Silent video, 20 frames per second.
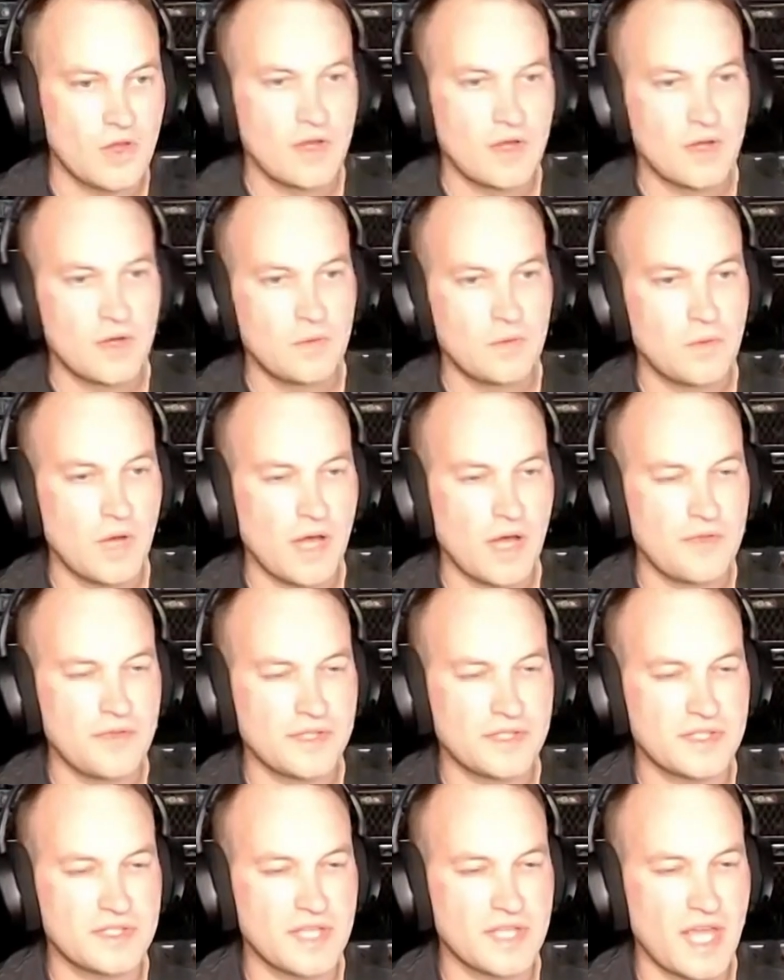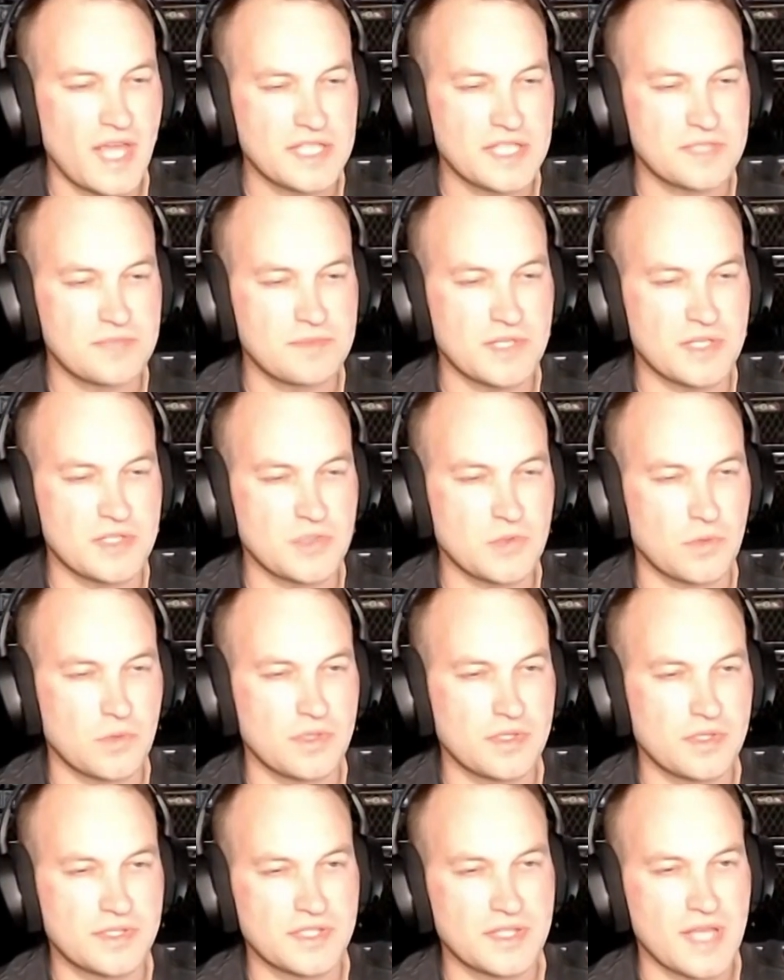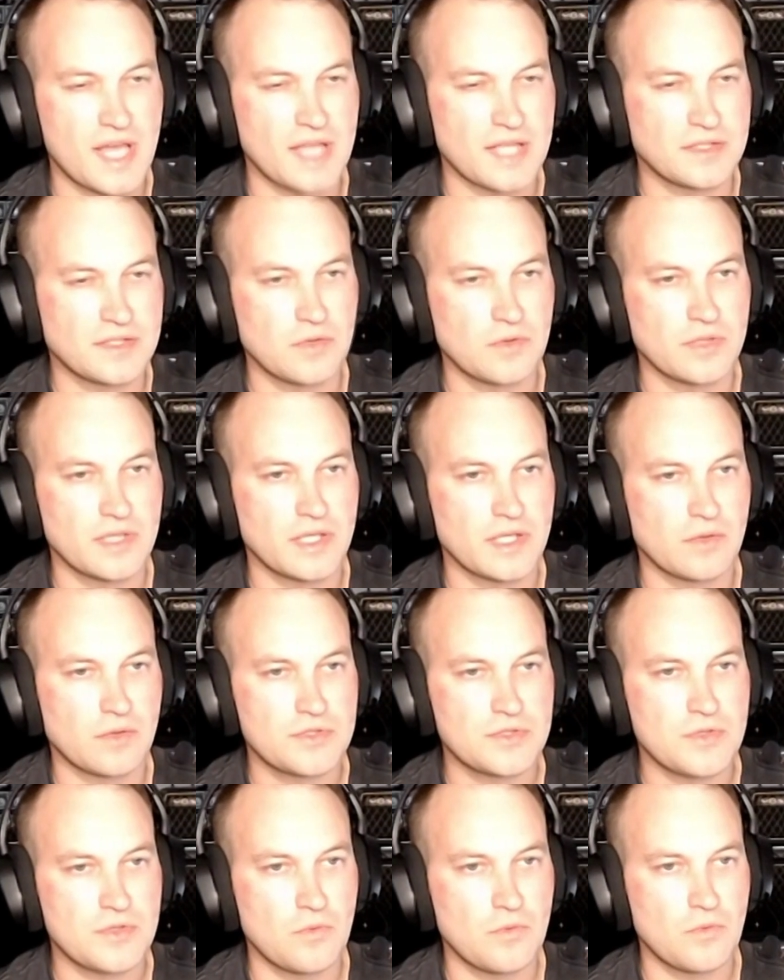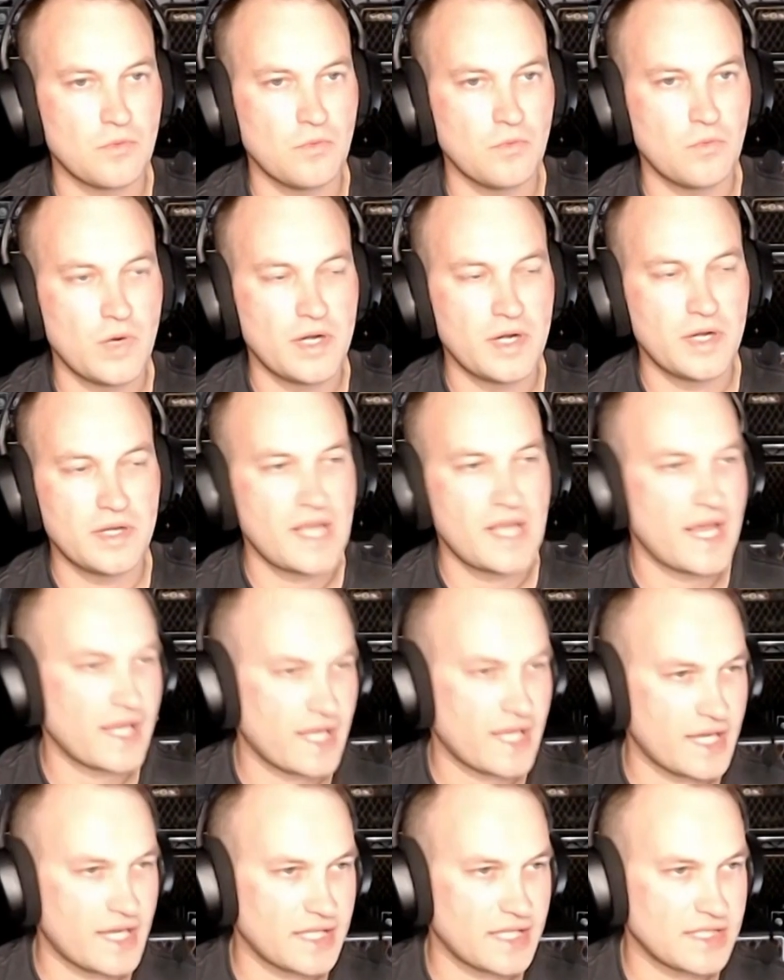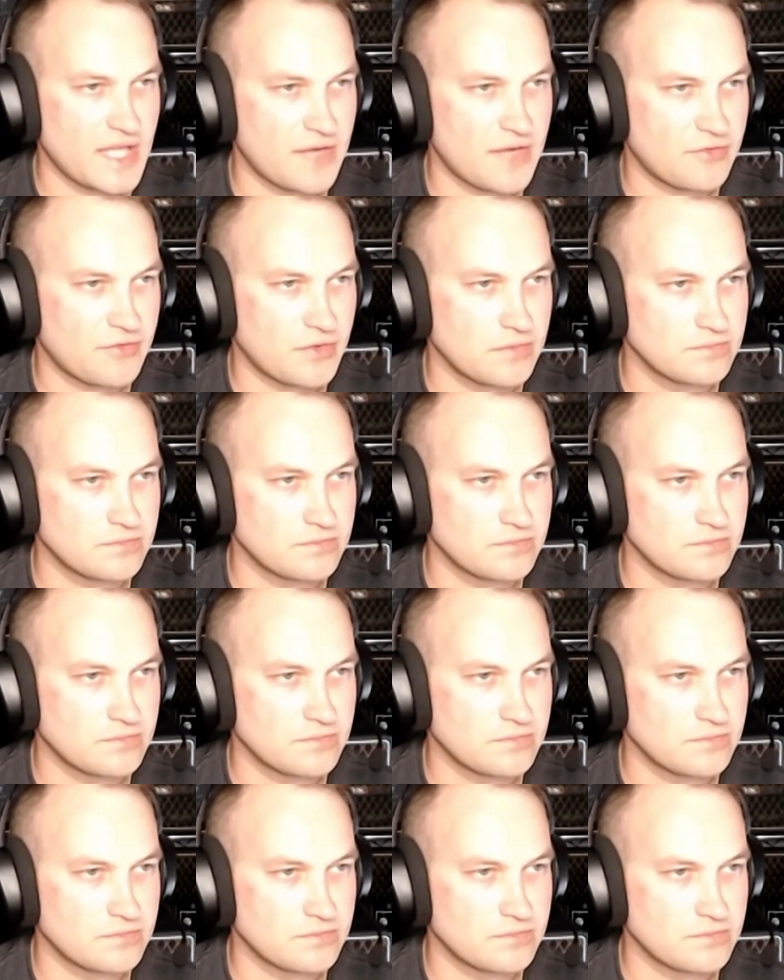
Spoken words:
Well, I think there has to be a story to that, though. Like, so where did that guy get that from?